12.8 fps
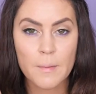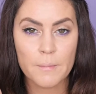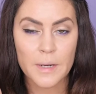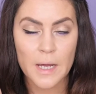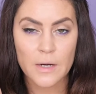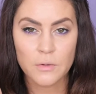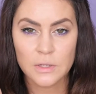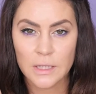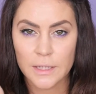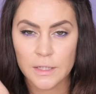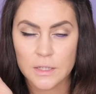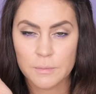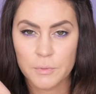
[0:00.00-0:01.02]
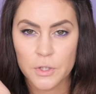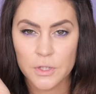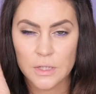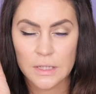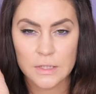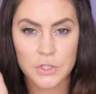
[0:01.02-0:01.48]
but I don't like to
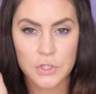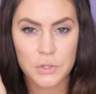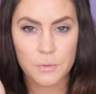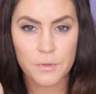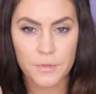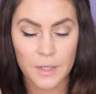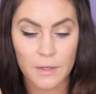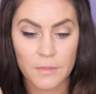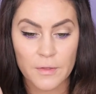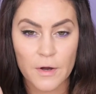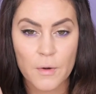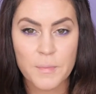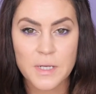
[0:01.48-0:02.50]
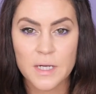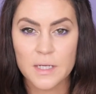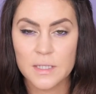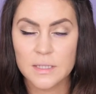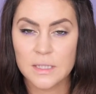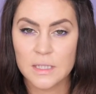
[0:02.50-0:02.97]
put it too thick there
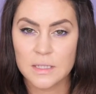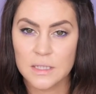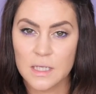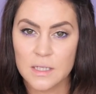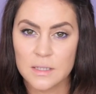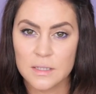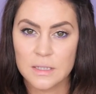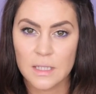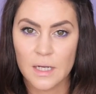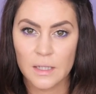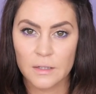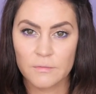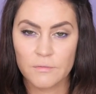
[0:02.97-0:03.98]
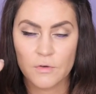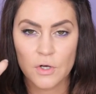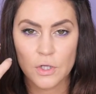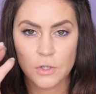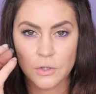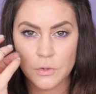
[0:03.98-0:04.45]
because it does kind of
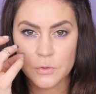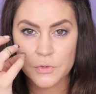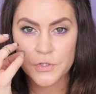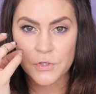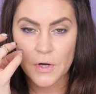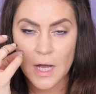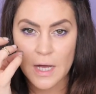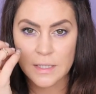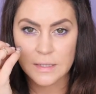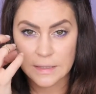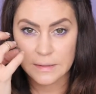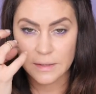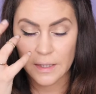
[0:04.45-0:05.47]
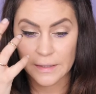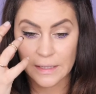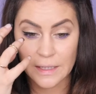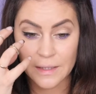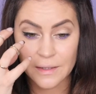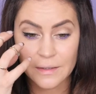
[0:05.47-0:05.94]
close your eyes
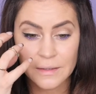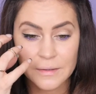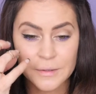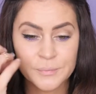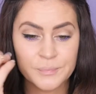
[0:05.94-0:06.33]
like in.